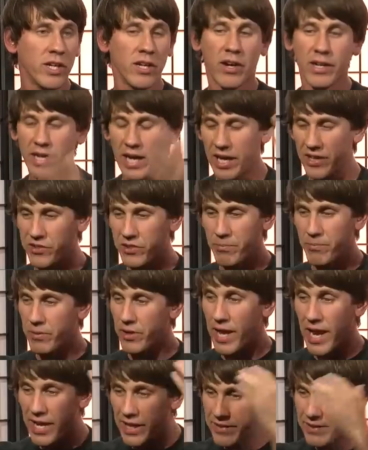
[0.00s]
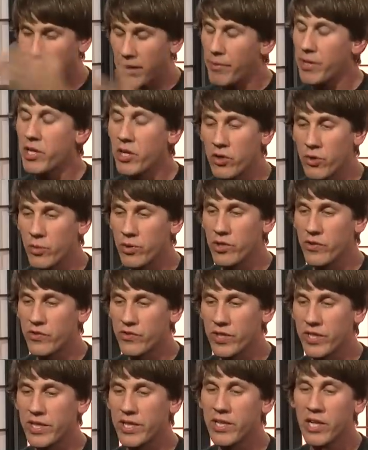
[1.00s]
Like I should, anytime I go to a new
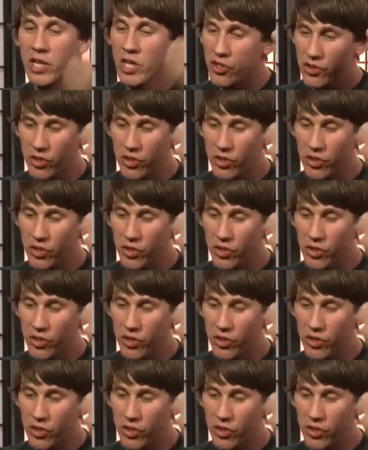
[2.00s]
city,